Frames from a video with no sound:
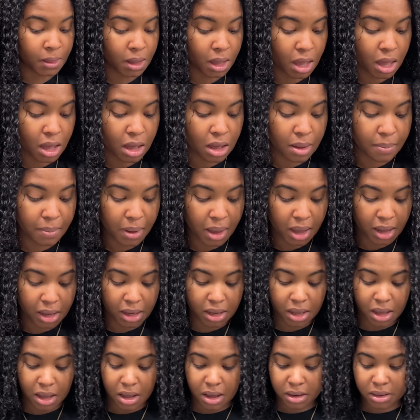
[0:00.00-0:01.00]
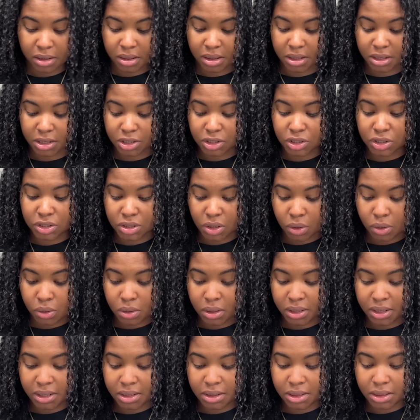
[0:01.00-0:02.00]
Um, I got the So
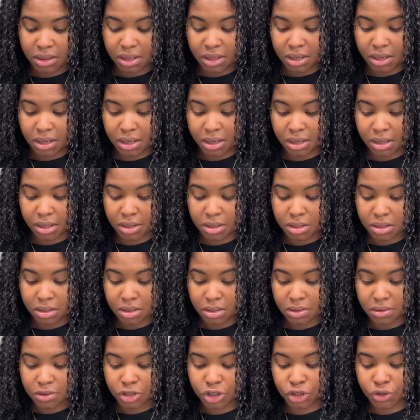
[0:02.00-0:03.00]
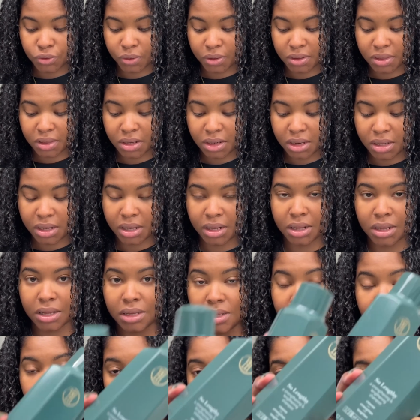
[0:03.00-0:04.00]
Lengthy Strengthening and
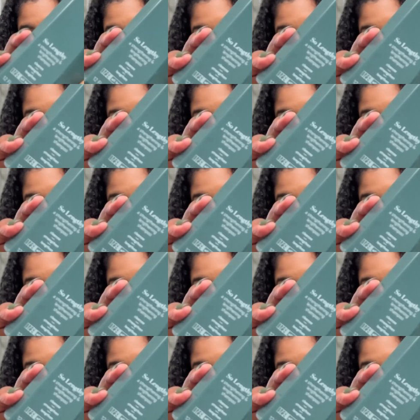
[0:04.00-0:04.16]
Lengthening